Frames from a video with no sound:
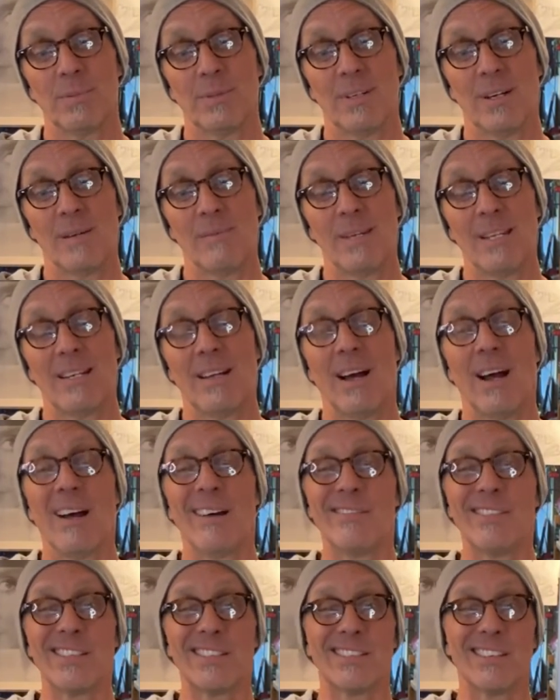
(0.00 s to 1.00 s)
I mean,
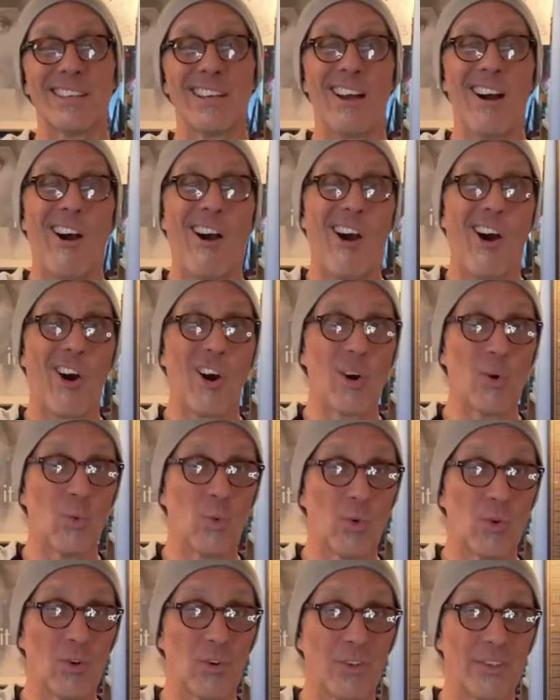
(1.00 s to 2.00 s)
obviously, our
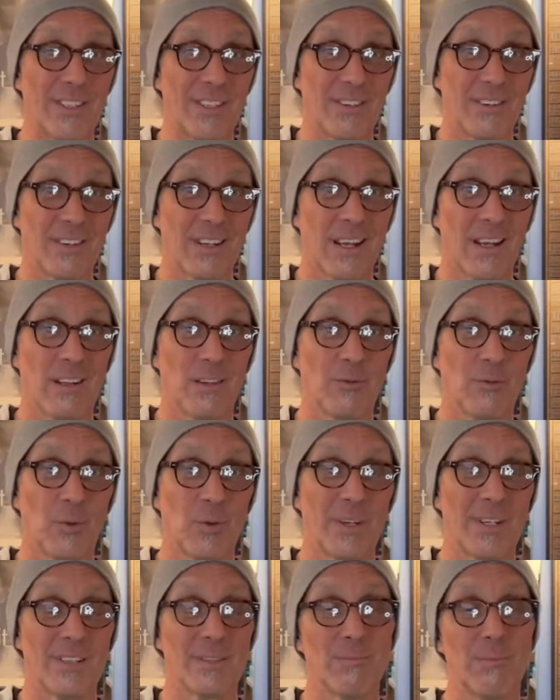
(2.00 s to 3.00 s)
world here in
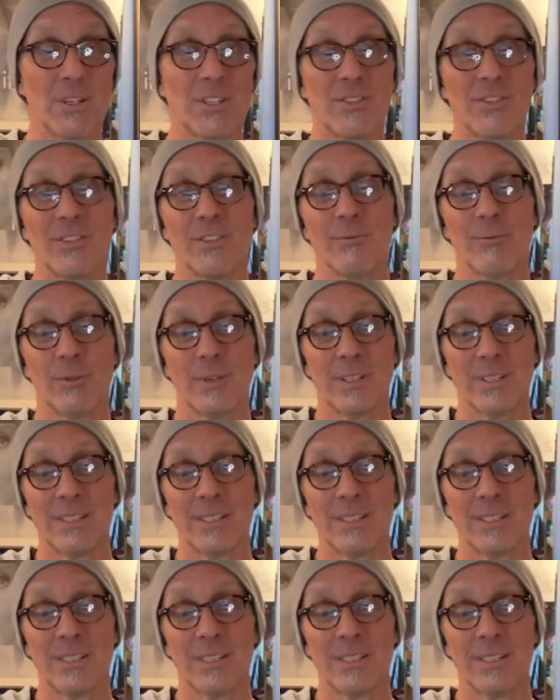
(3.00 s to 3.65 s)
California is much different